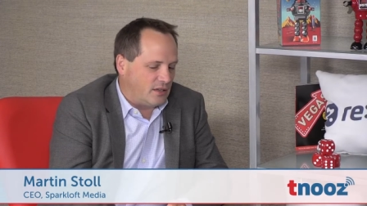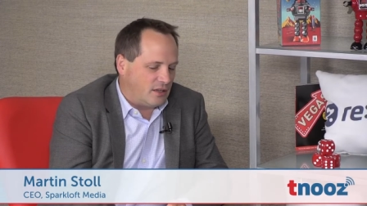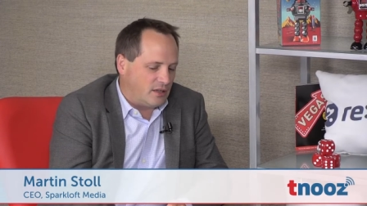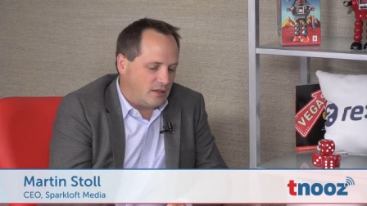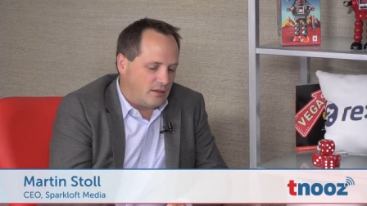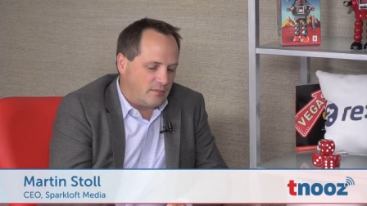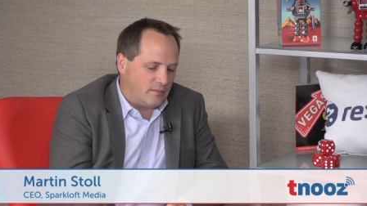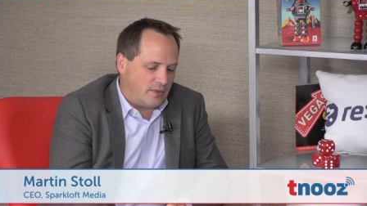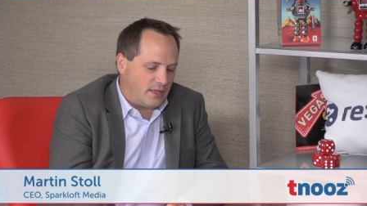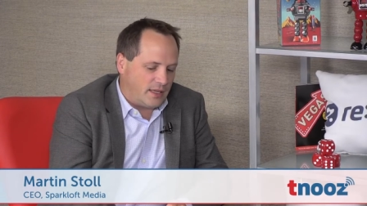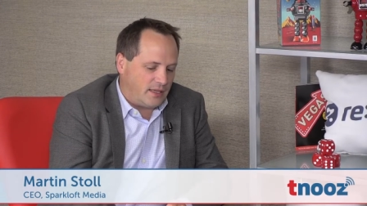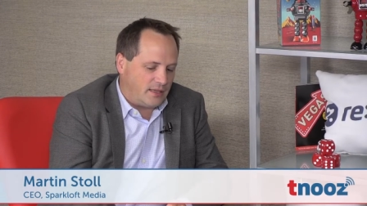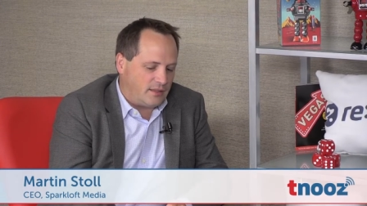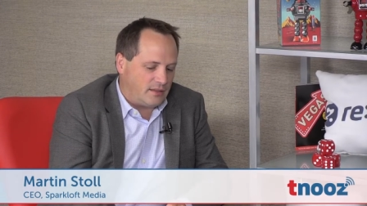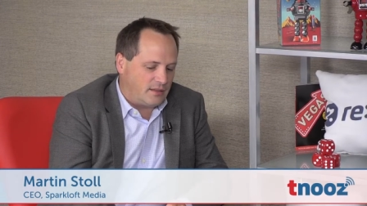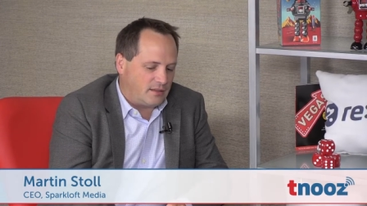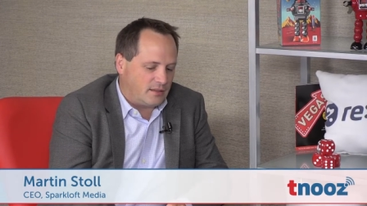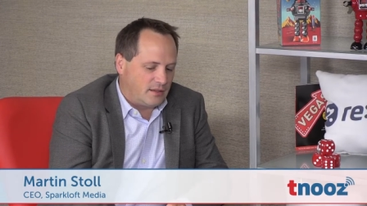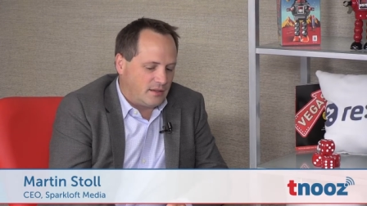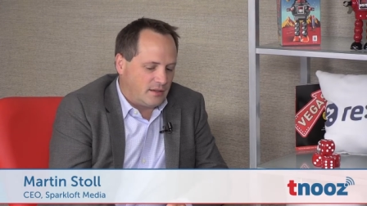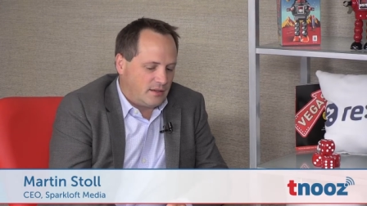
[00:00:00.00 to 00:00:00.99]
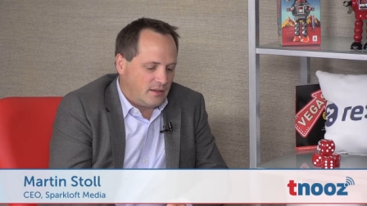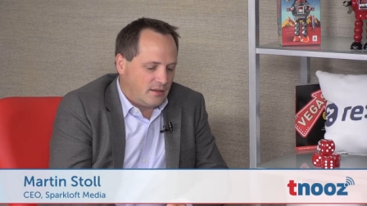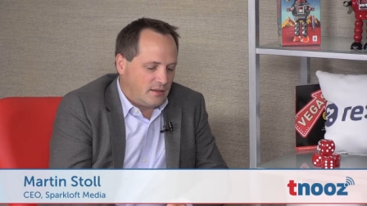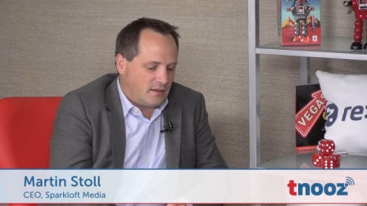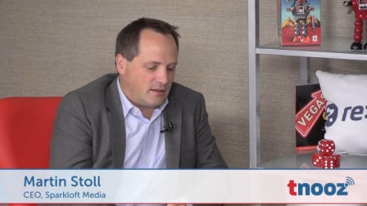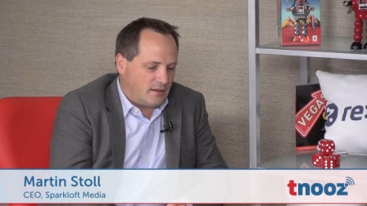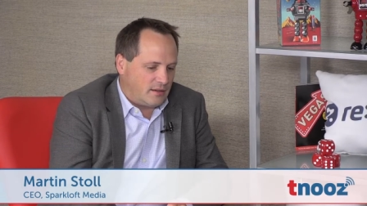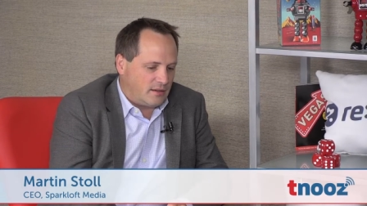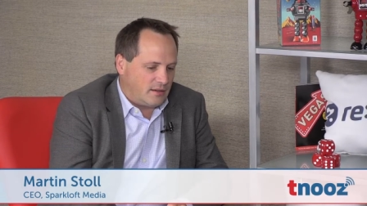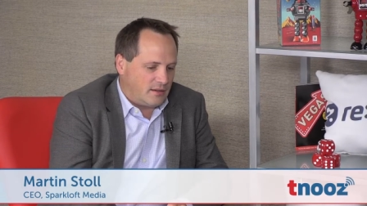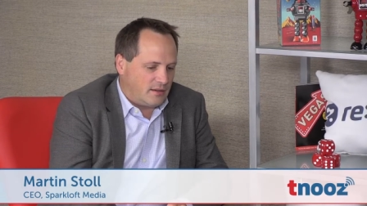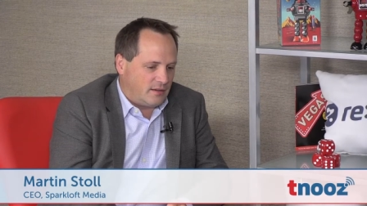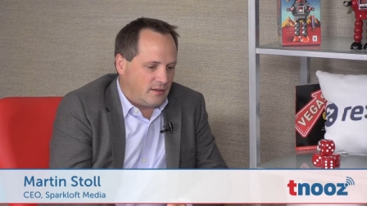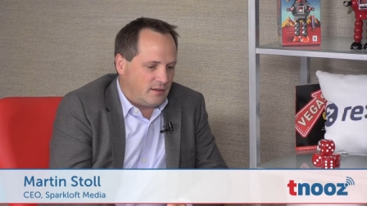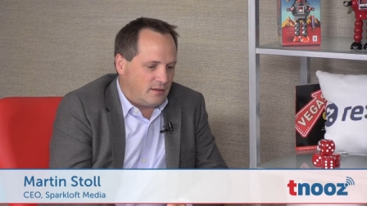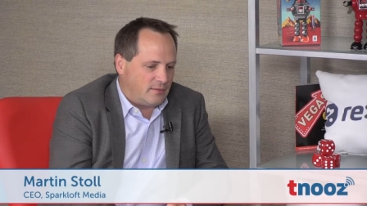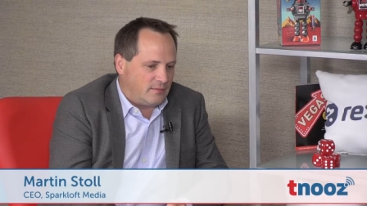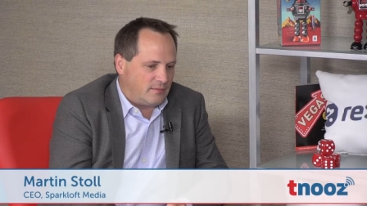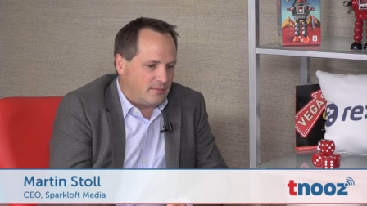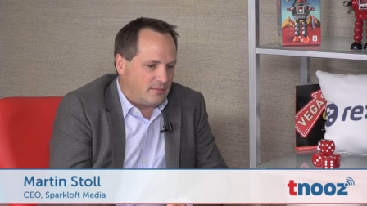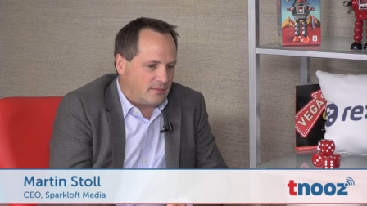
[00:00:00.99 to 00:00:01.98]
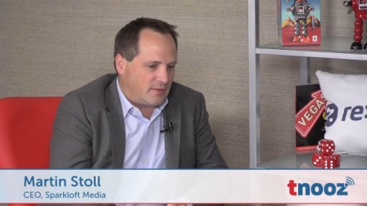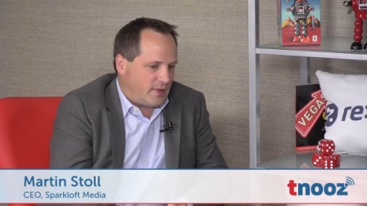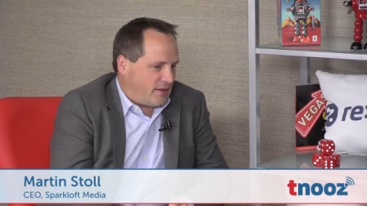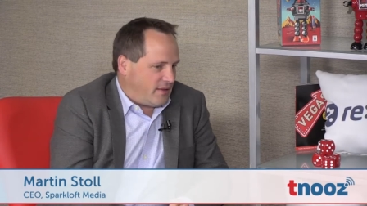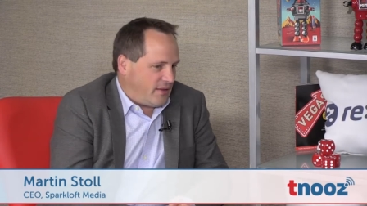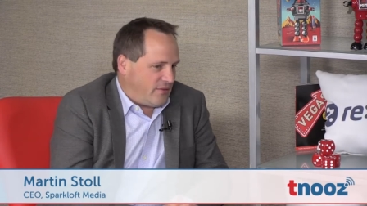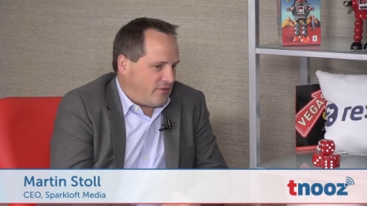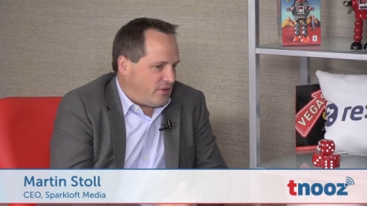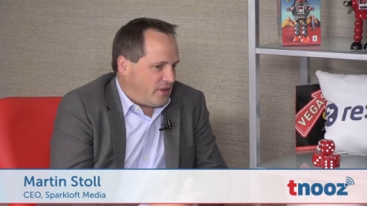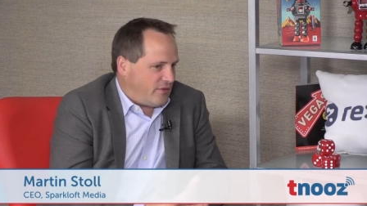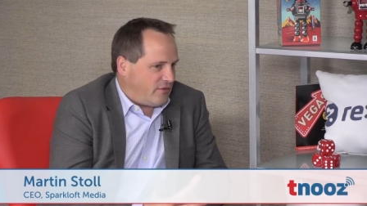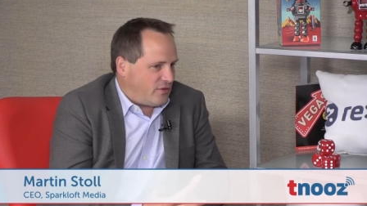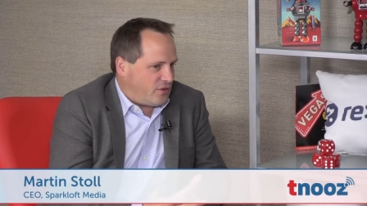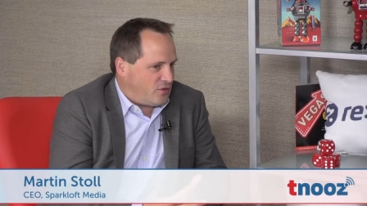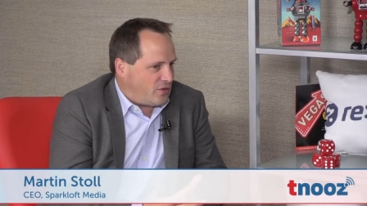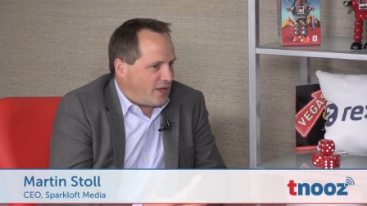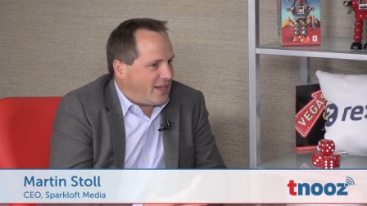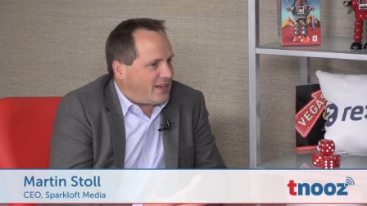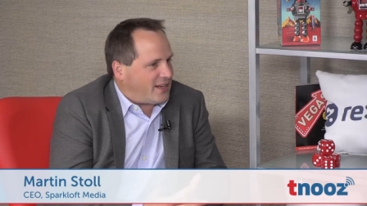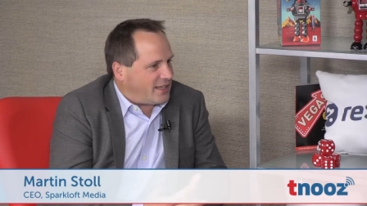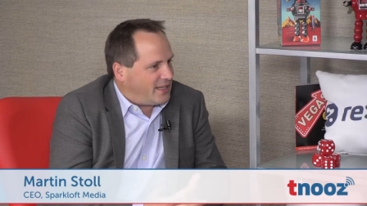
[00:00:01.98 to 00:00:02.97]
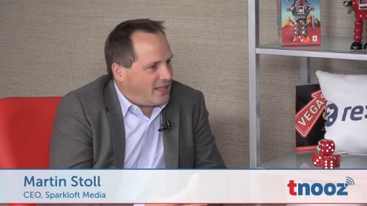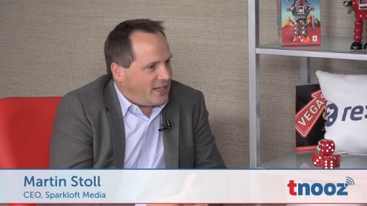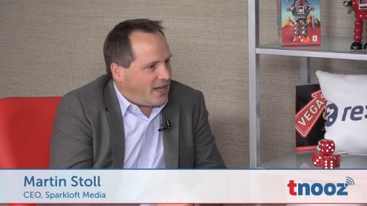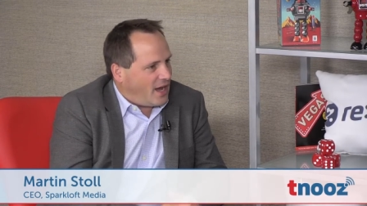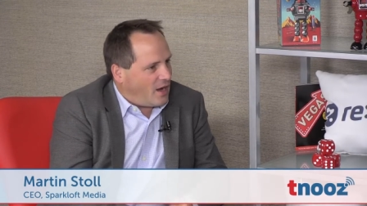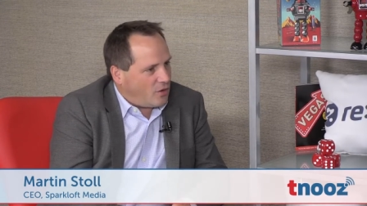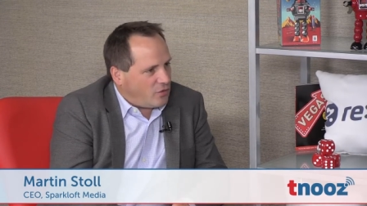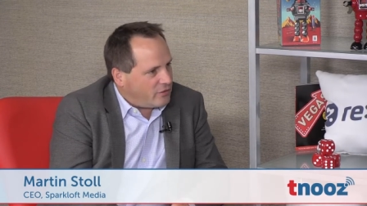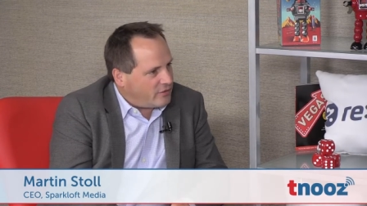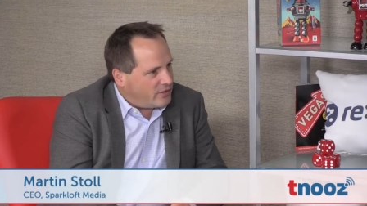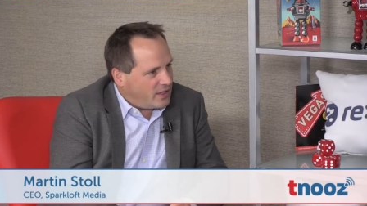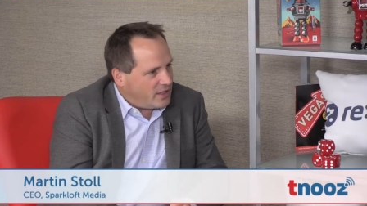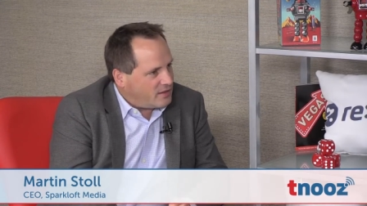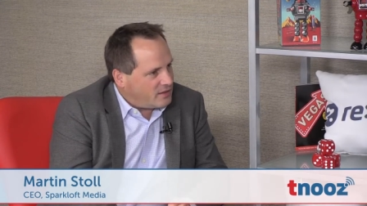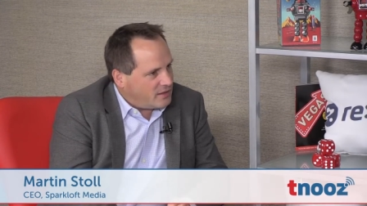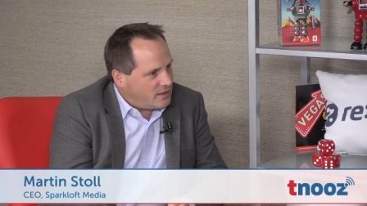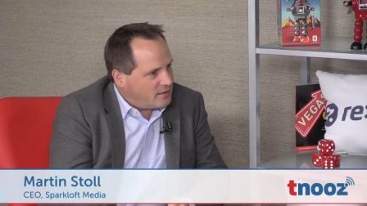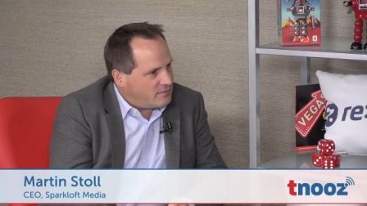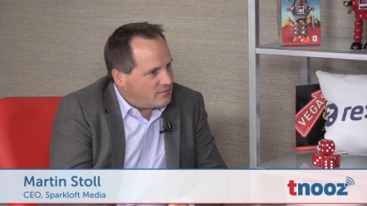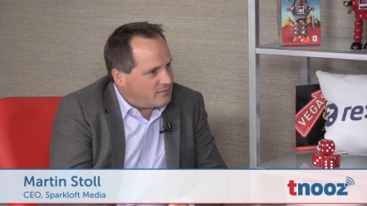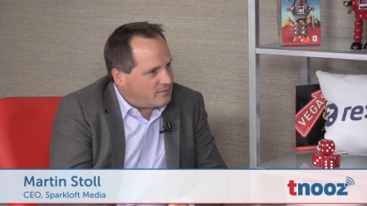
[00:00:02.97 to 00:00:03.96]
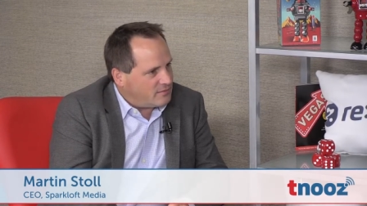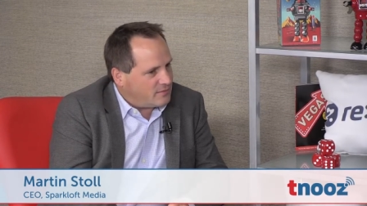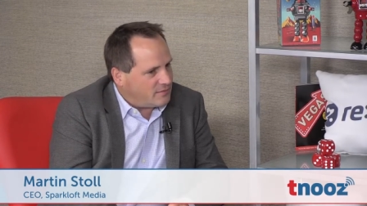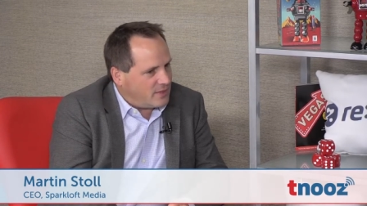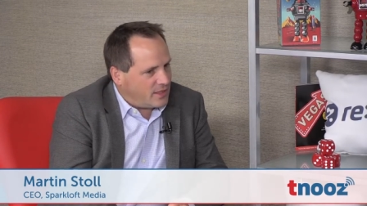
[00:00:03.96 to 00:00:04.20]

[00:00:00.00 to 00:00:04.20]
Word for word: Um, and um, if, if you get a kick out of that, then,